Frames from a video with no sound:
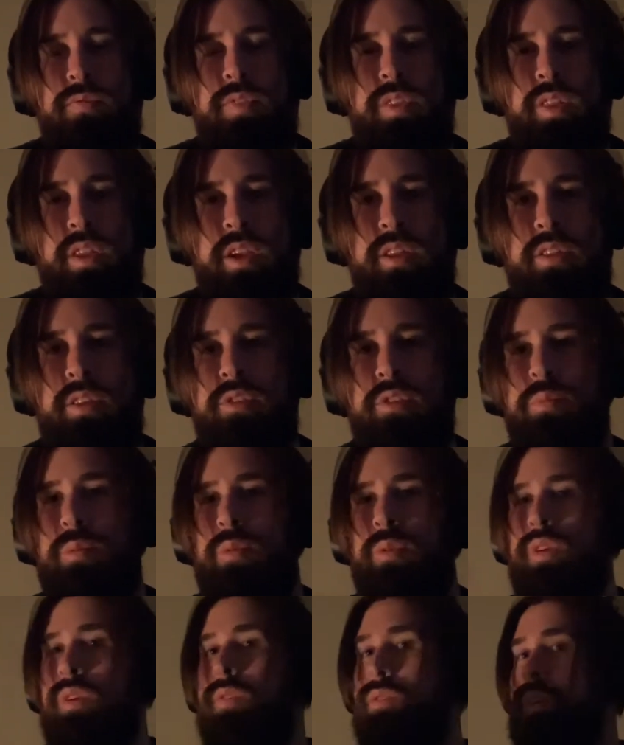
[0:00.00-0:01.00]
At this
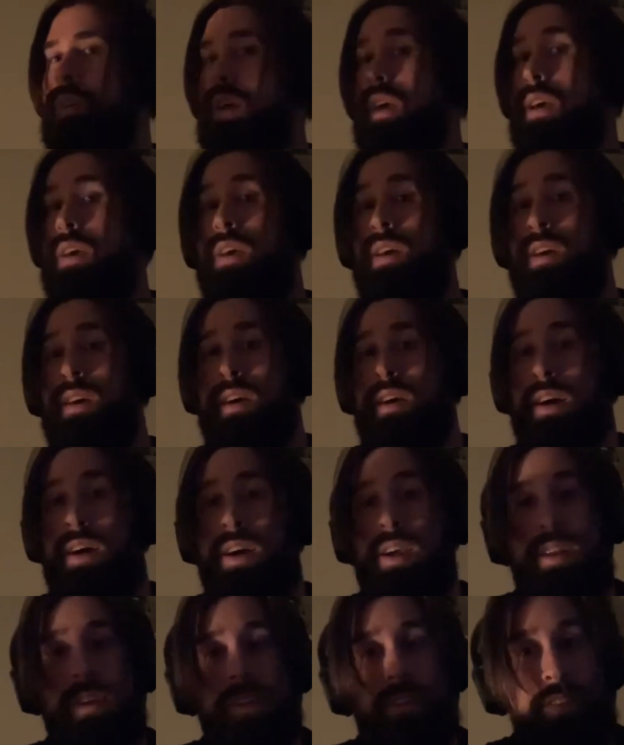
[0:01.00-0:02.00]
point, I
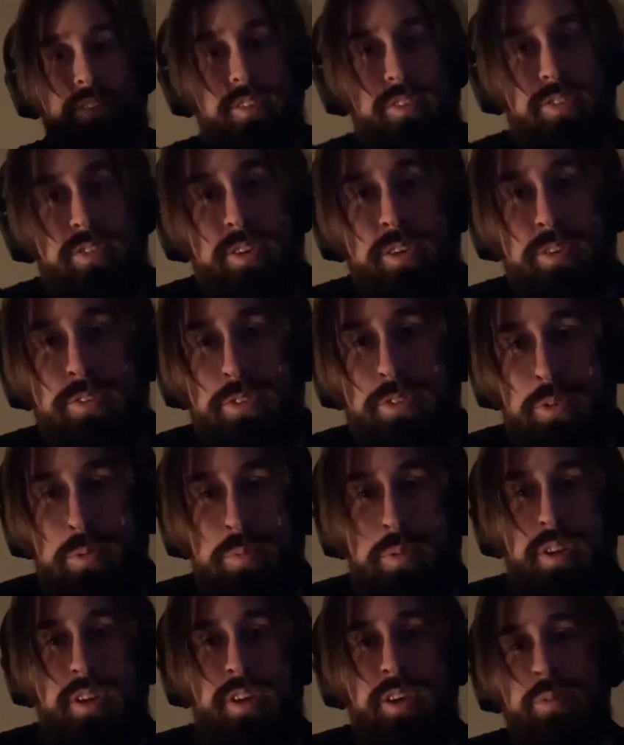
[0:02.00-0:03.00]
didn't assume
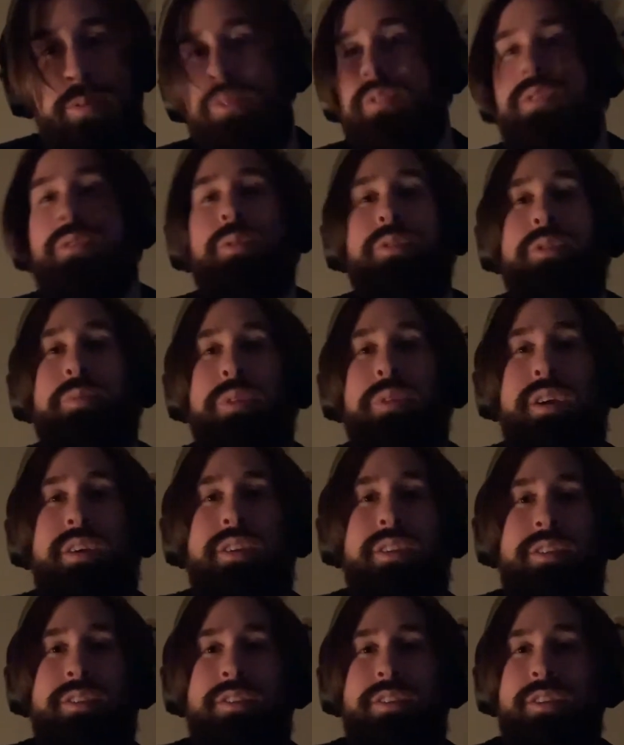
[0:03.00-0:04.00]
that I was going to make it
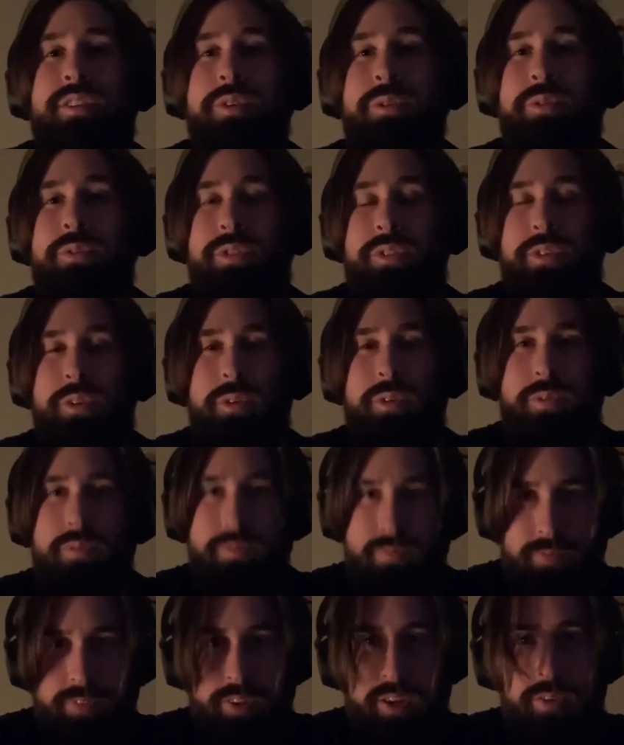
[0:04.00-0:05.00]
this close, so
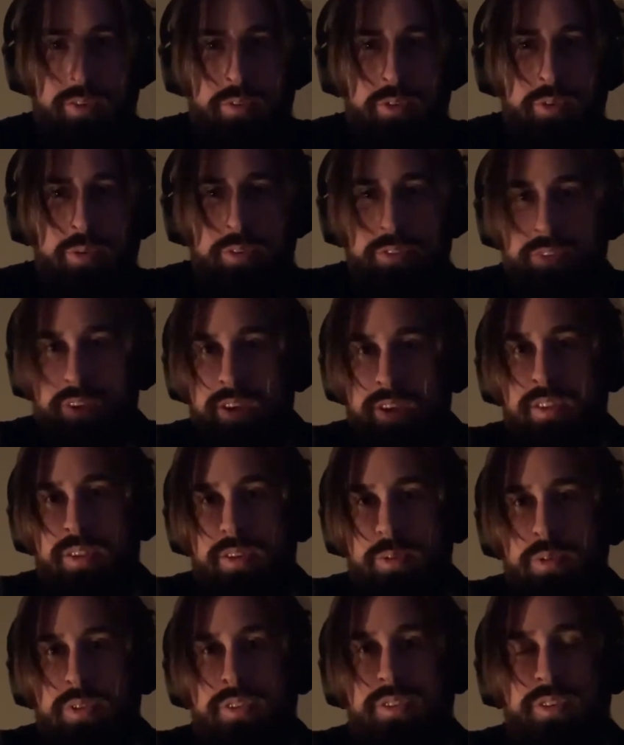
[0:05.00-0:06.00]
I don't know exactly
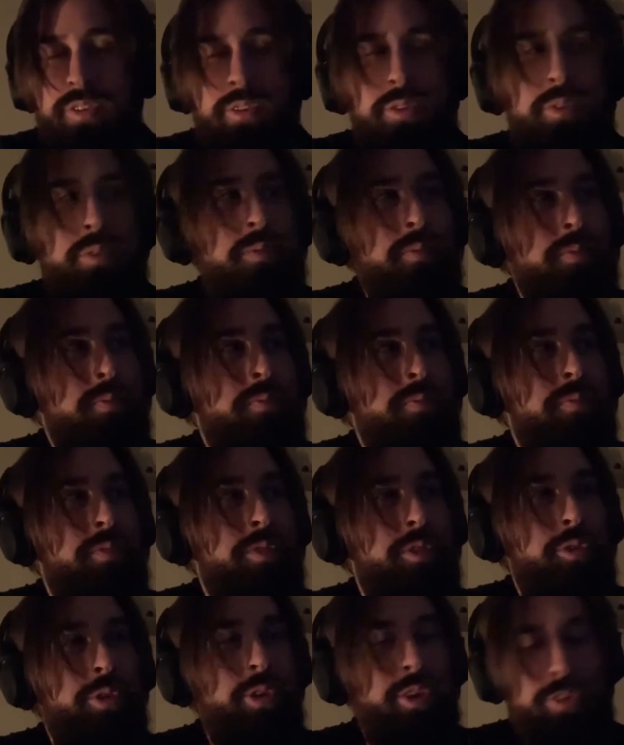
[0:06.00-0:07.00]
what to do.
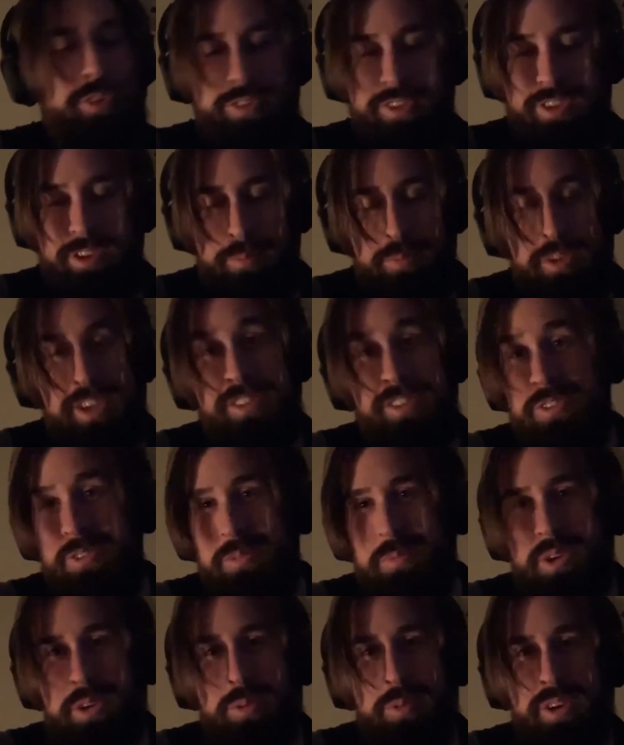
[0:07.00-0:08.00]
So I just keep edging
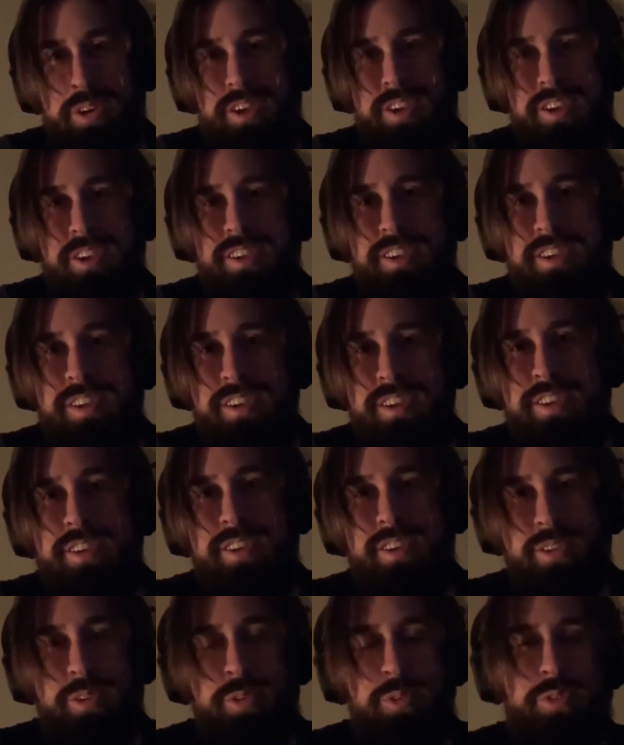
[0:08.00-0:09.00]
my way
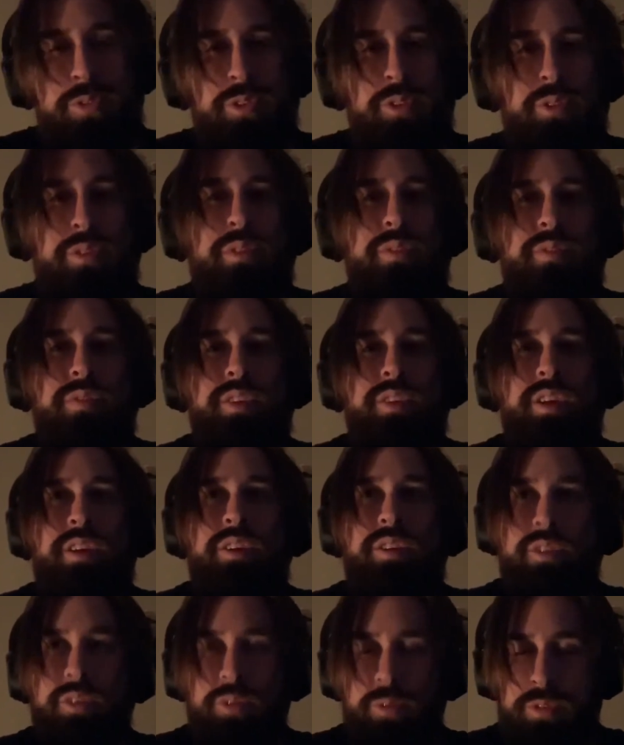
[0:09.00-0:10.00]
closer and
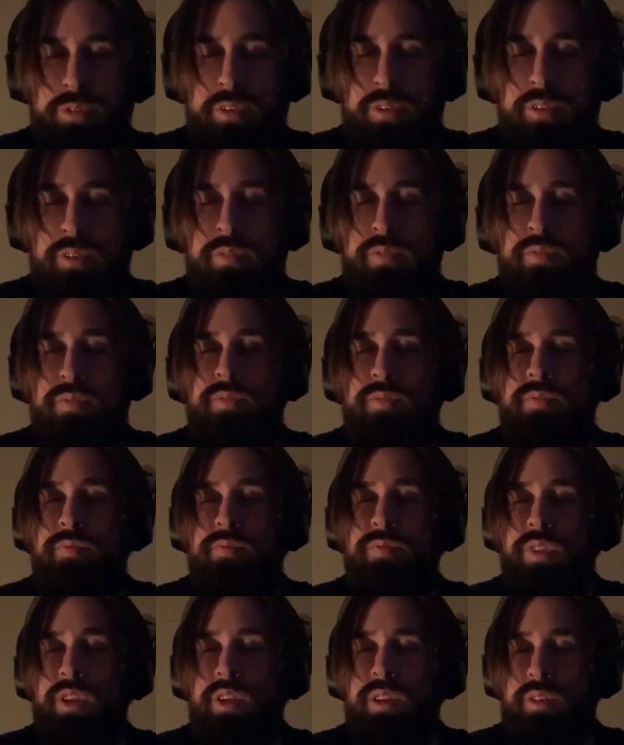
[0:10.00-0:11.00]
closer
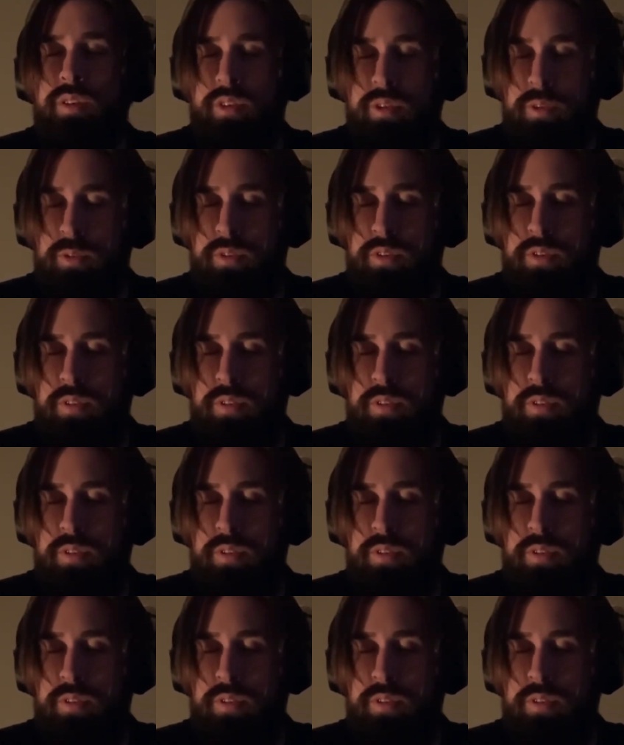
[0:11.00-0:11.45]
and closer,